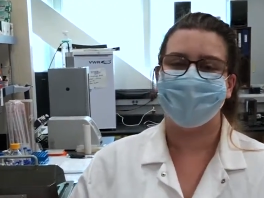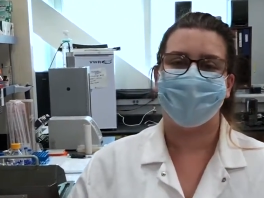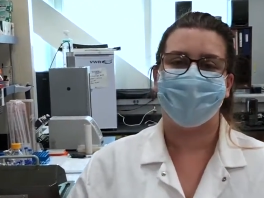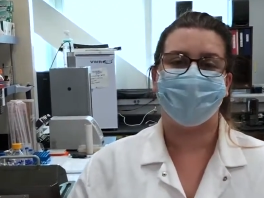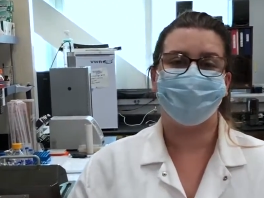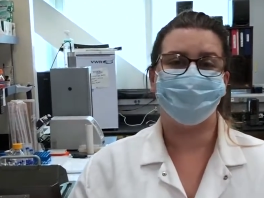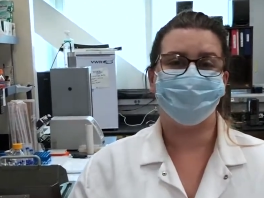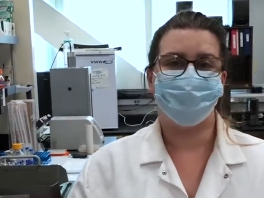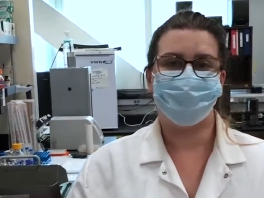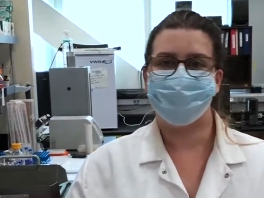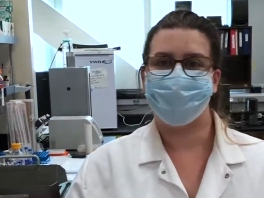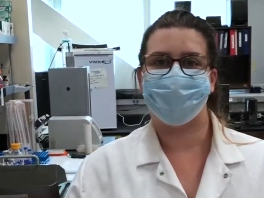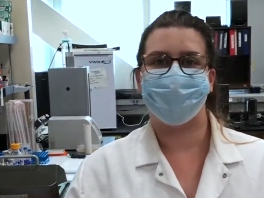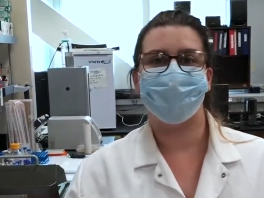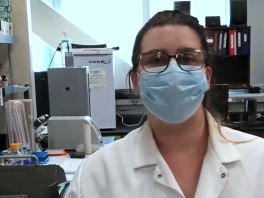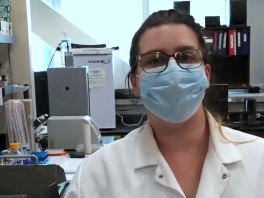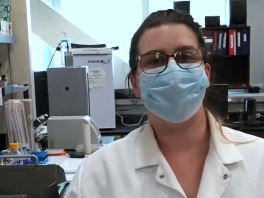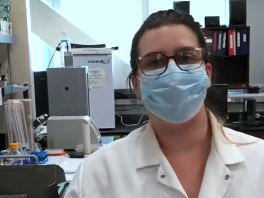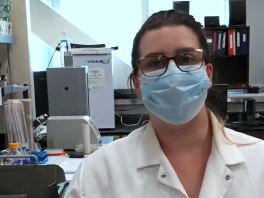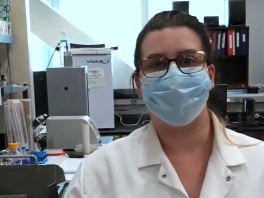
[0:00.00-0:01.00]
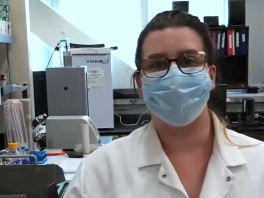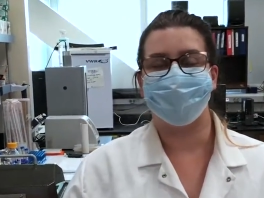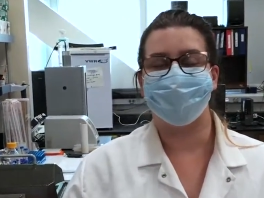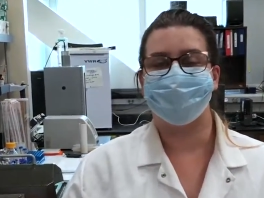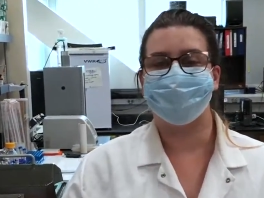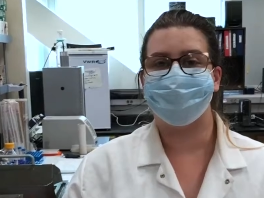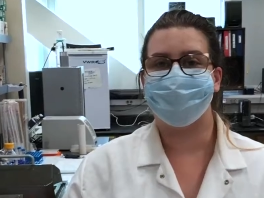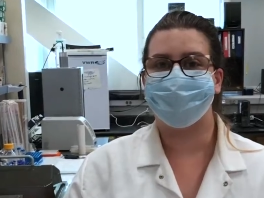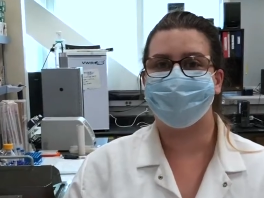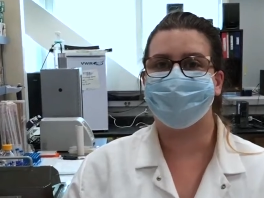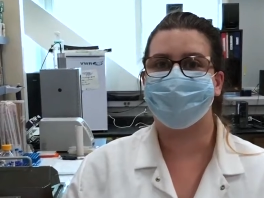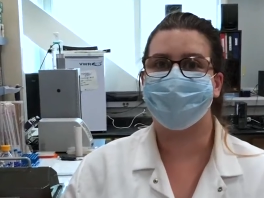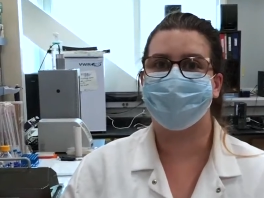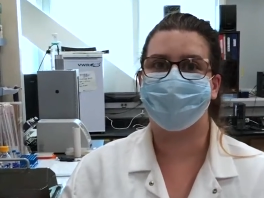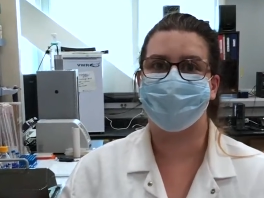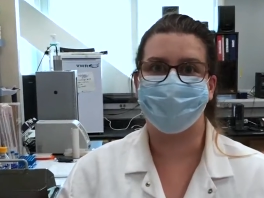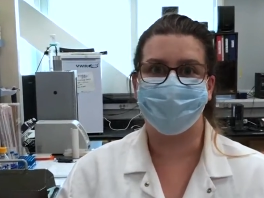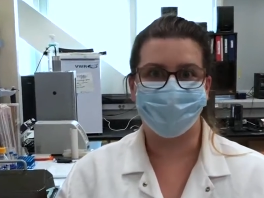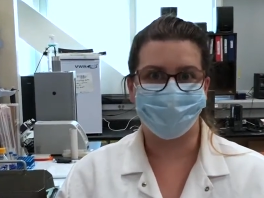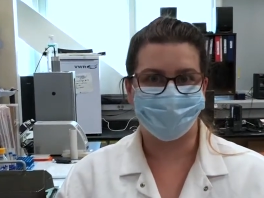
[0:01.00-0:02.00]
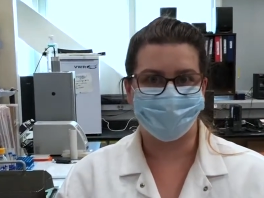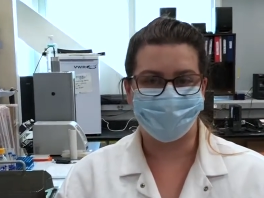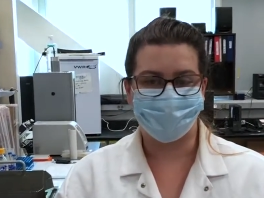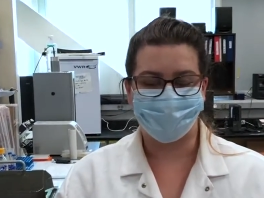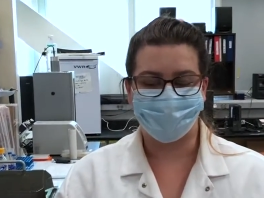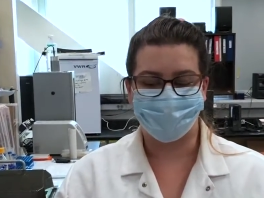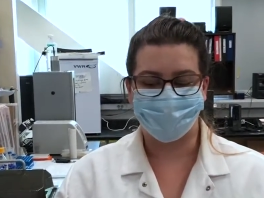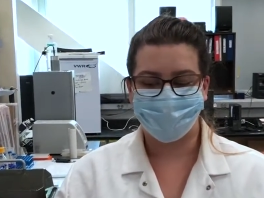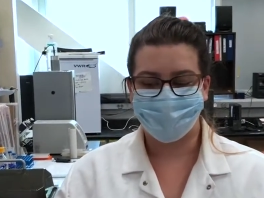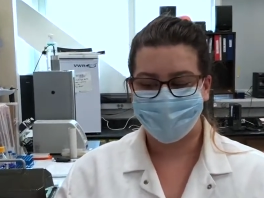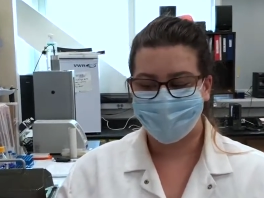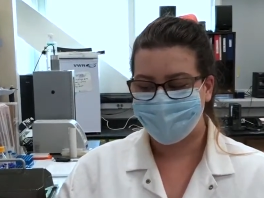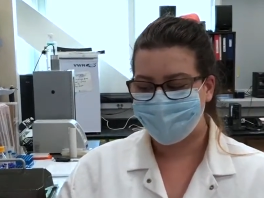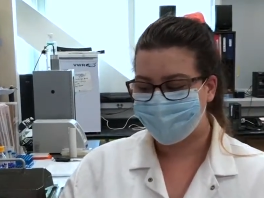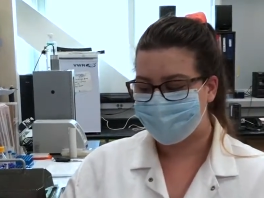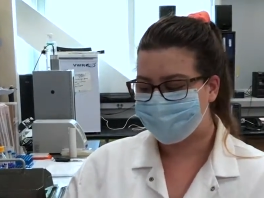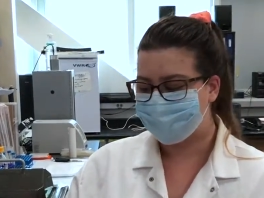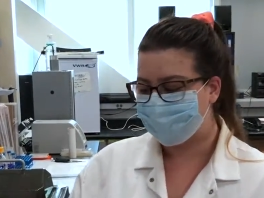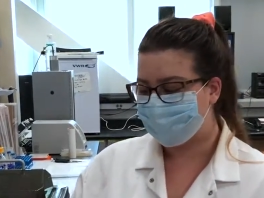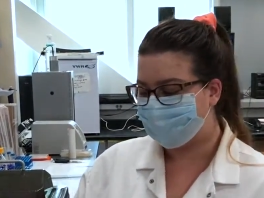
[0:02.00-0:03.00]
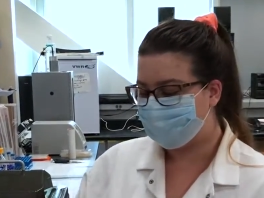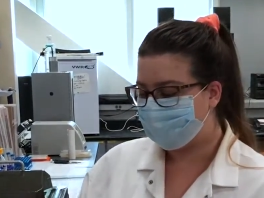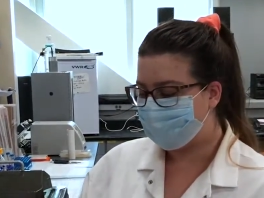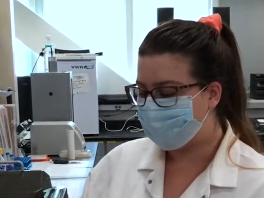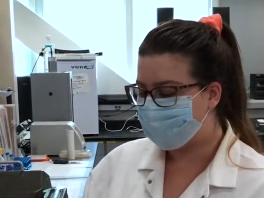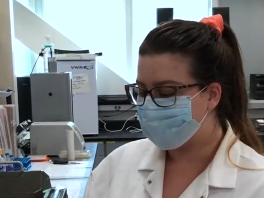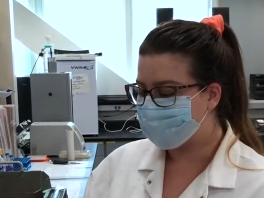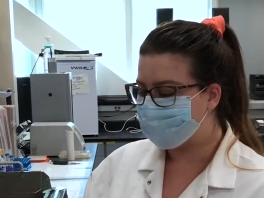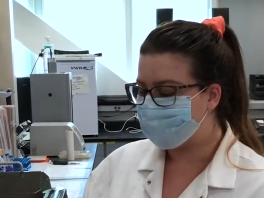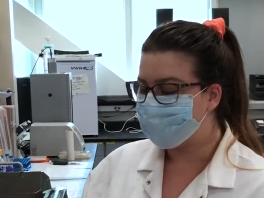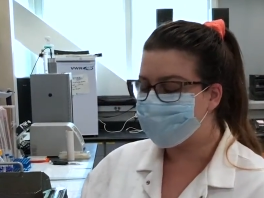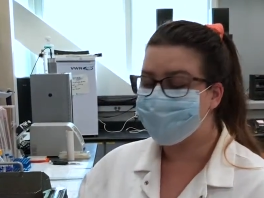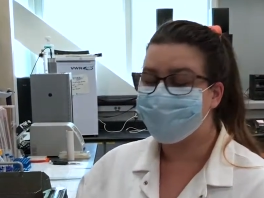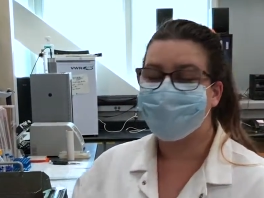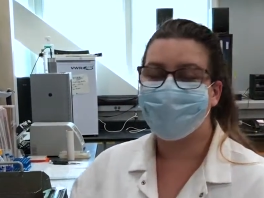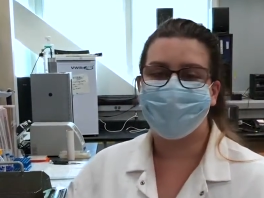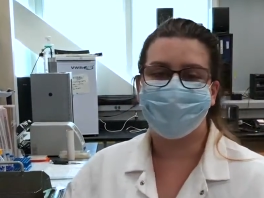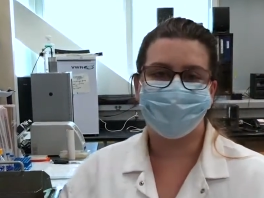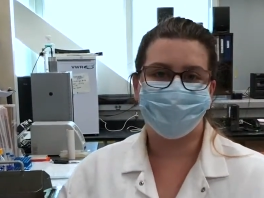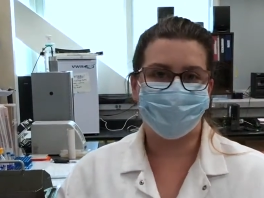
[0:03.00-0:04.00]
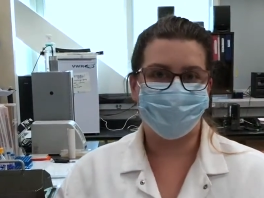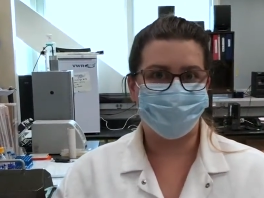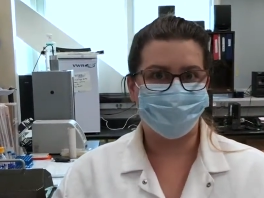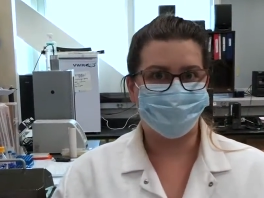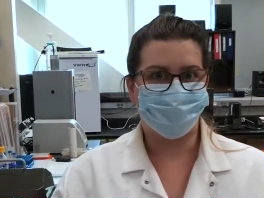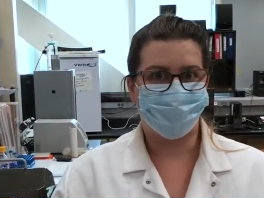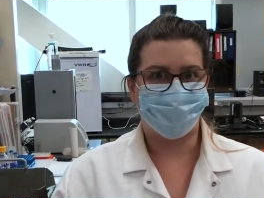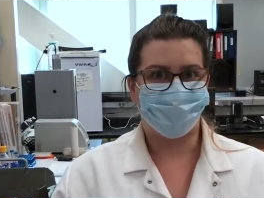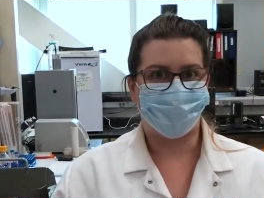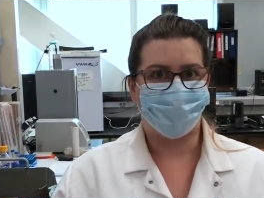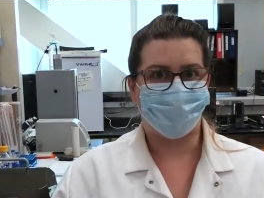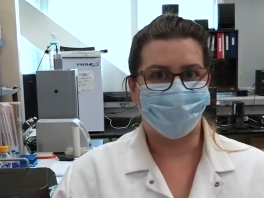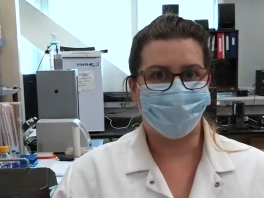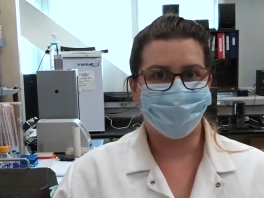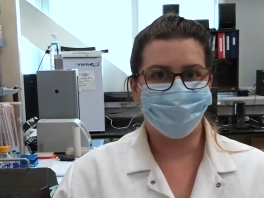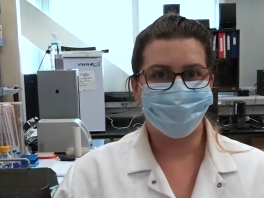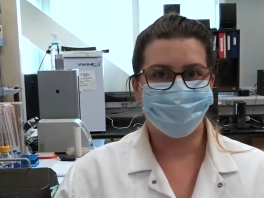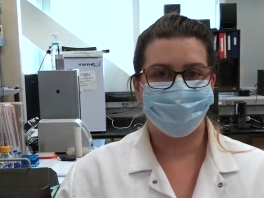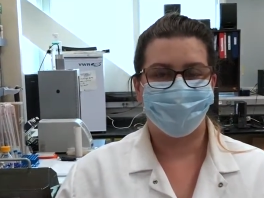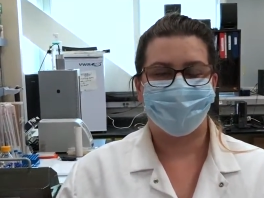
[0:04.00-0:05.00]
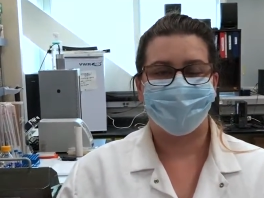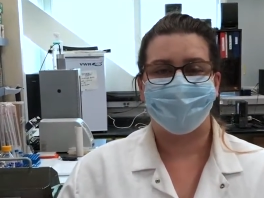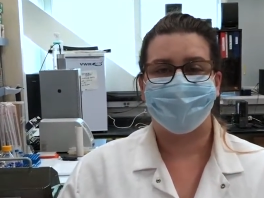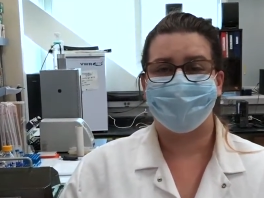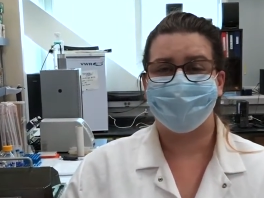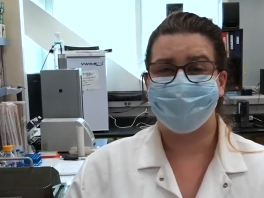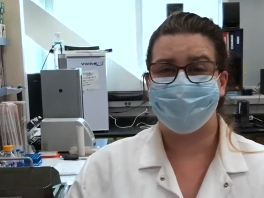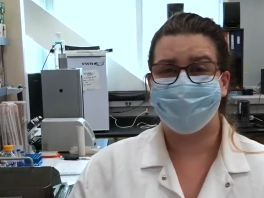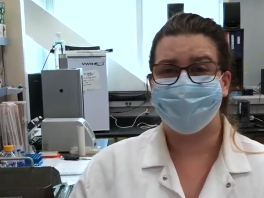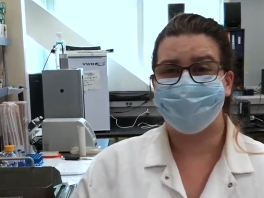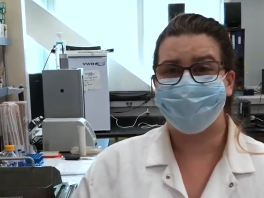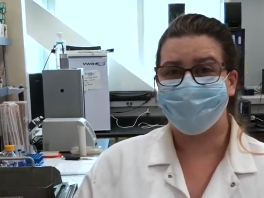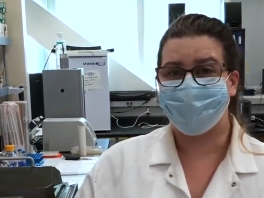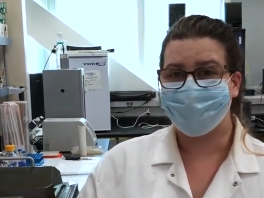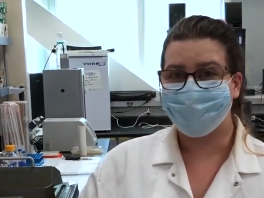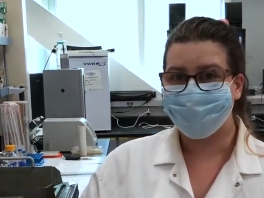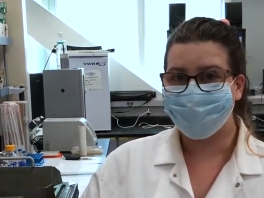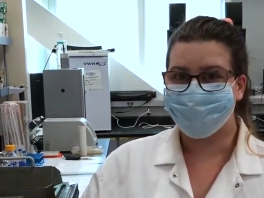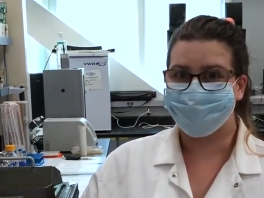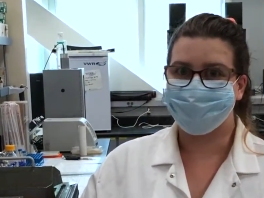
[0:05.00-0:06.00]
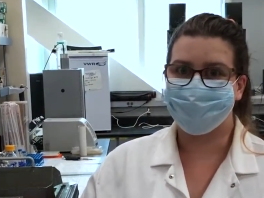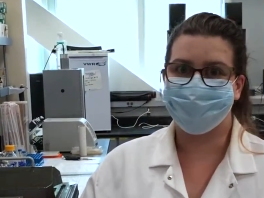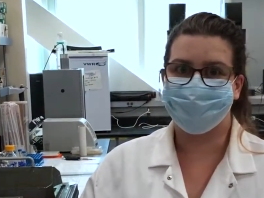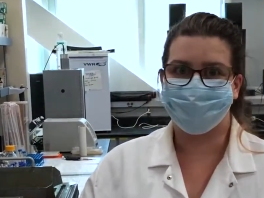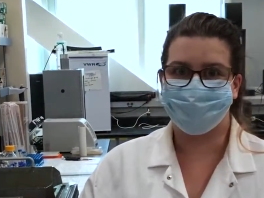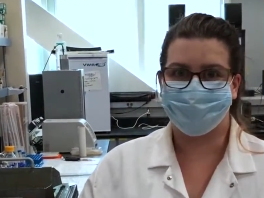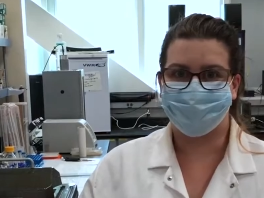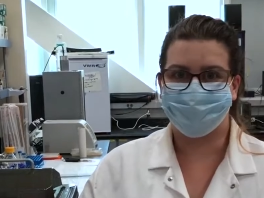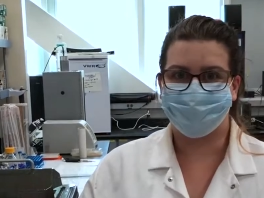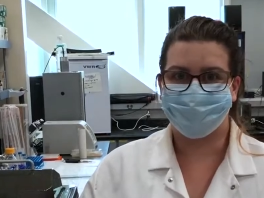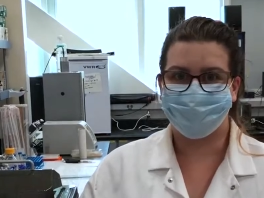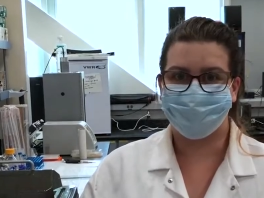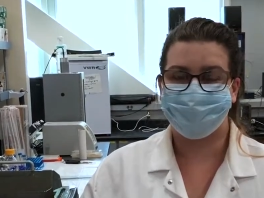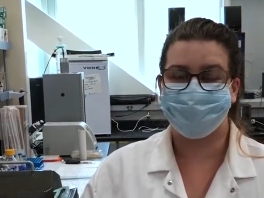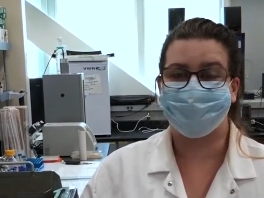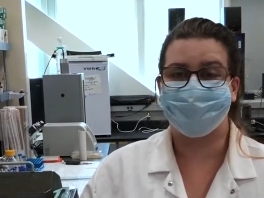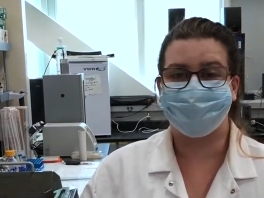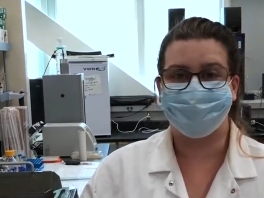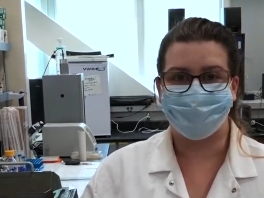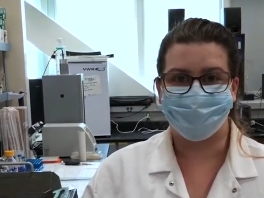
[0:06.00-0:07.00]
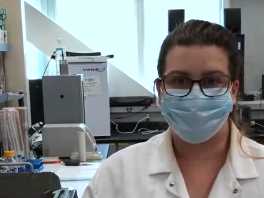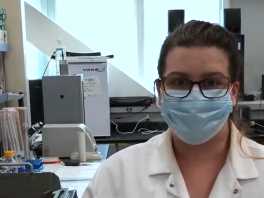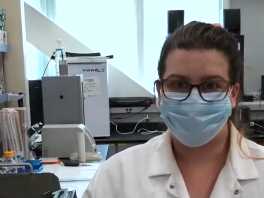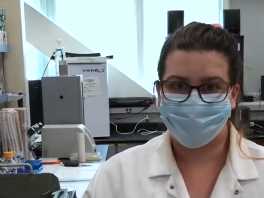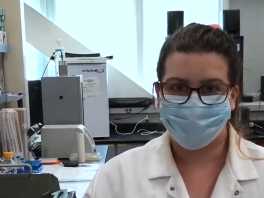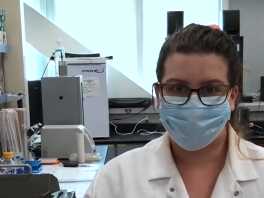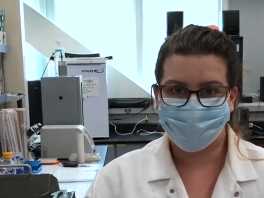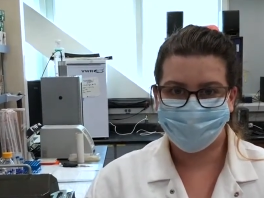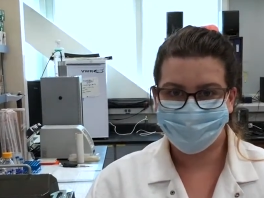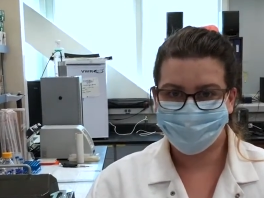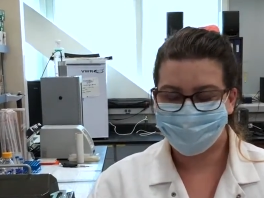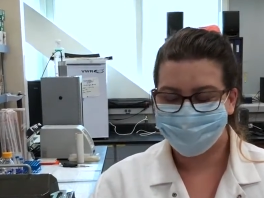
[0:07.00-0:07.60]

And from here, you want to move quickly, because once you add the APS, the gel is going to start solidifying.